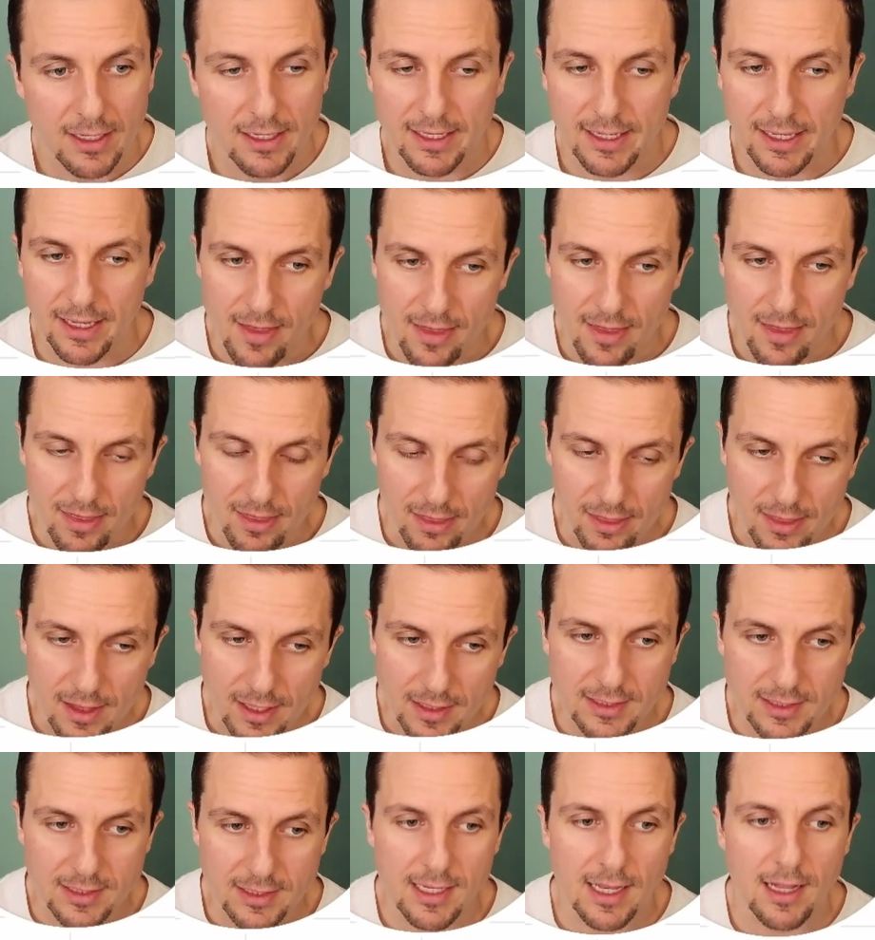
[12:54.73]
in
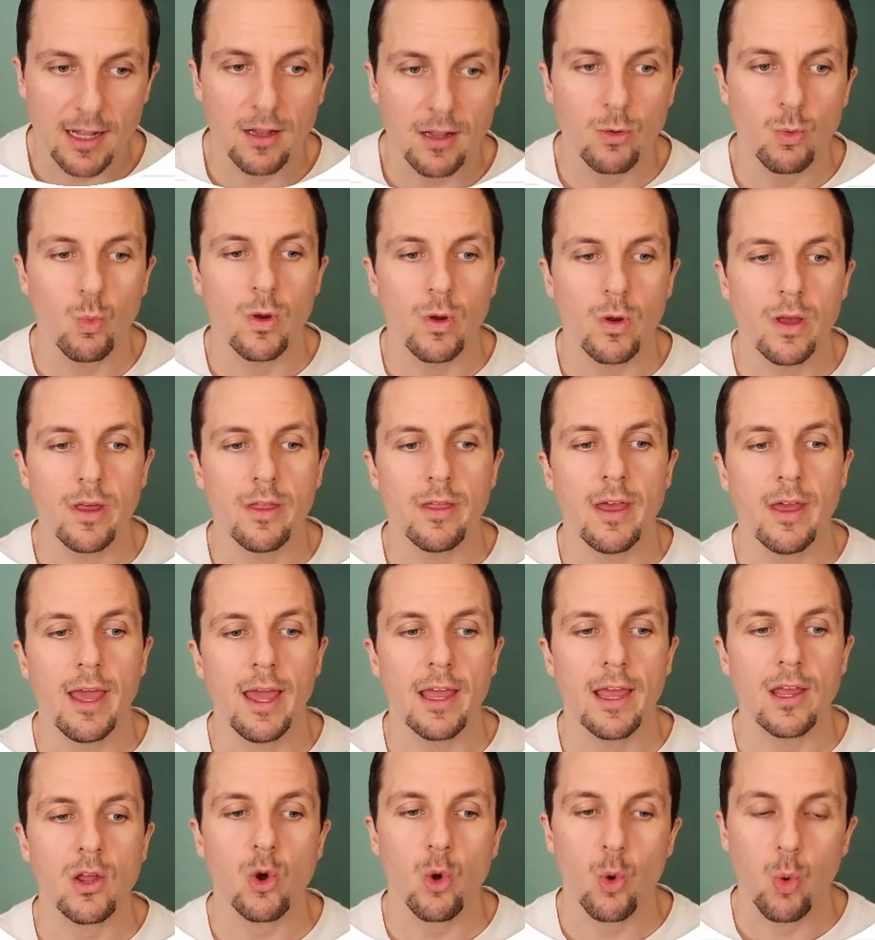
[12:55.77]
this cell with
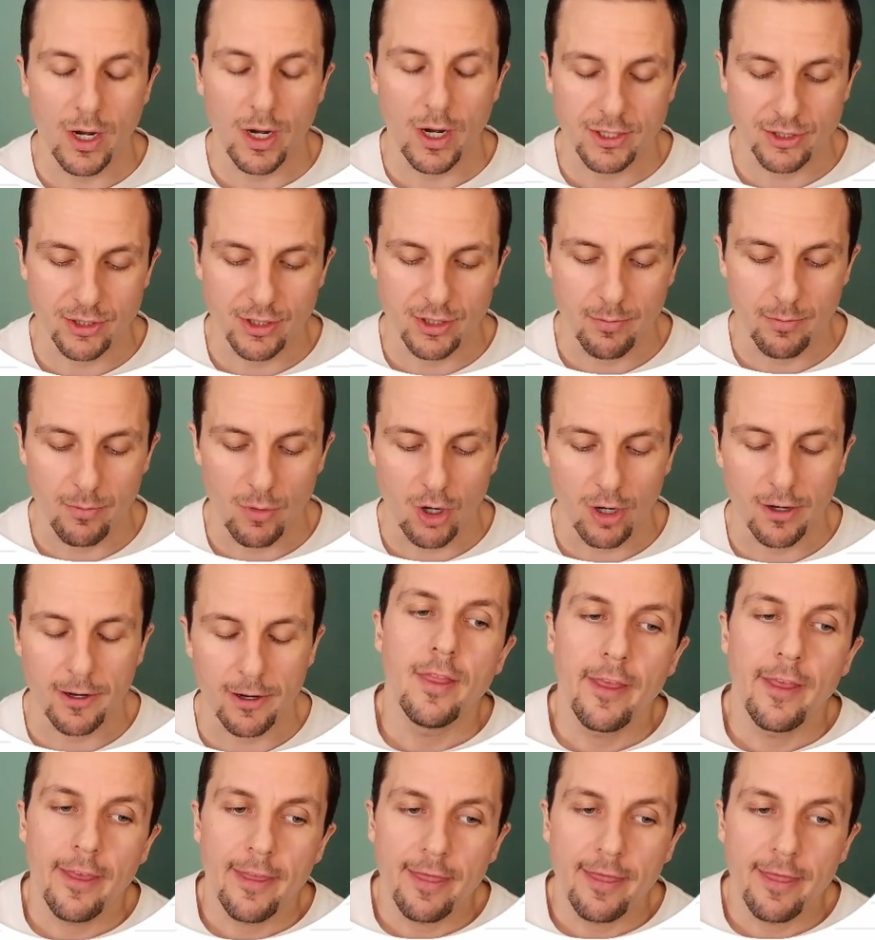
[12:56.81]
a question mark.